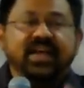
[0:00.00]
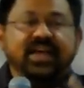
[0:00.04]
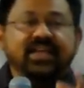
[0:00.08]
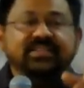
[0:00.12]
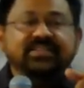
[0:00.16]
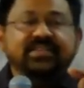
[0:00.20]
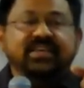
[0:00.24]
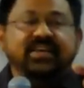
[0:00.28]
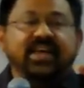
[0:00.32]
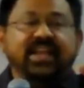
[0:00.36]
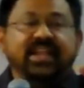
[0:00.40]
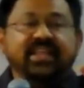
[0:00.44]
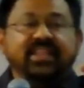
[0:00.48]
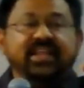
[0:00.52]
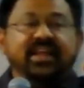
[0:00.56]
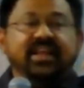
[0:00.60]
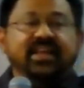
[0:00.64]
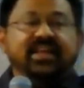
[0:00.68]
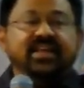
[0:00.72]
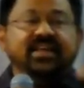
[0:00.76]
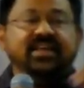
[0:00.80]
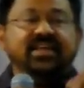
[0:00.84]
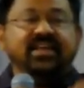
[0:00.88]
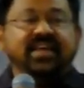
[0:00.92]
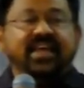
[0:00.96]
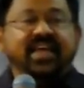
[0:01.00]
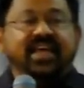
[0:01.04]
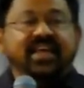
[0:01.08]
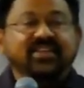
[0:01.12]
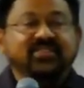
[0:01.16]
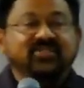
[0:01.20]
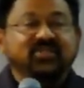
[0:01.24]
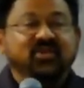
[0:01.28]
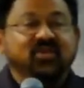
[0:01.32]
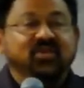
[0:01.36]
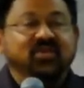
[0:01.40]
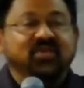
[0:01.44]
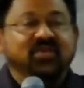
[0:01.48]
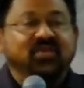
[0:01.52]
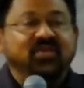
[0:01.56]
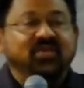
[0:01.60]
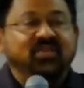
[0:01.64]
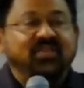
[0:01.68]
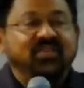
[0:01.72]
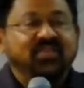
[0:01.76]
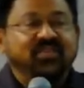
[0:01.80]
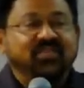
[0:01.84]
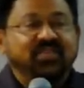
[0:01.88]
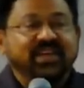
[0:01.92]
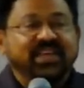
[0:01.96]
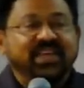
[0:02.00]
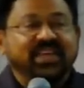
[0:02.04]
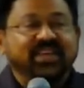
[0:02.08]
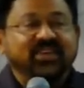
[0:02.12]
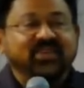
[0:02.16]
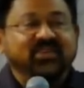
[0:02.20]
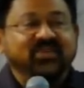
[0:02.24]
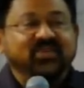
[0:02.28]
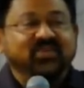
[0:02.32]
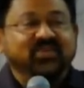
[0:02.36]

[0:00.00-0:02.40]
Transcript: I see another hands all over here too.